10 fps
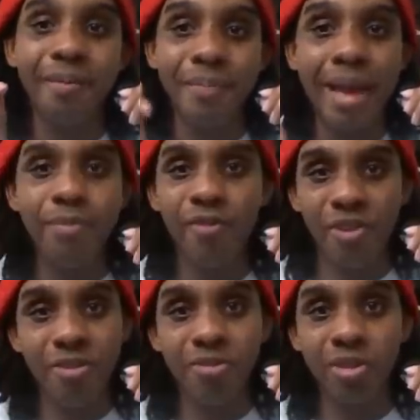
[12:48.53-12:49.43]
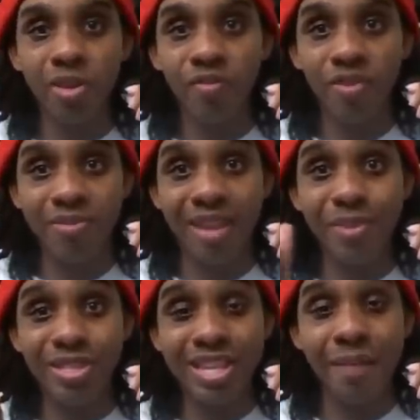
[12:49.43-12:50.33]
pay-per-views from
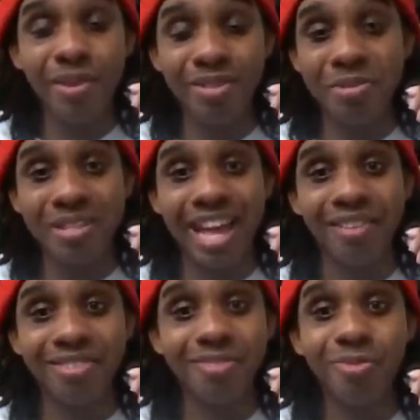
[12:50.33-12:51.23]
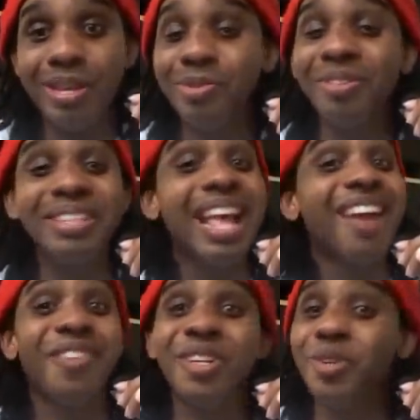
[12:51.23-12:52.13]
WCW 2000. We will
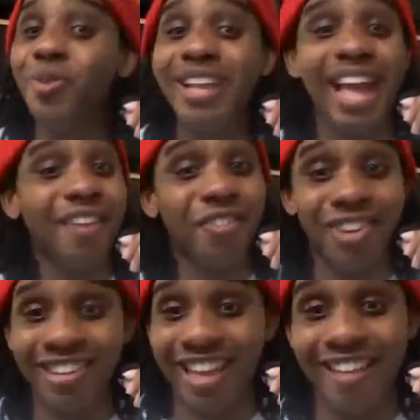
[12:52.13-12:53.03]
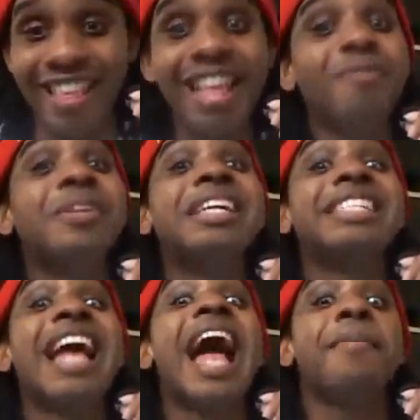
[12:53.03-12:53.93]
never do it ever again. It
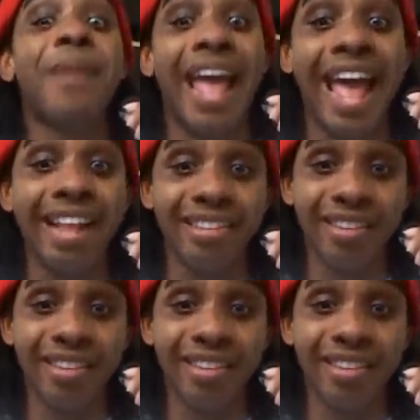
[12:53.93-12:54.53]
was that bad.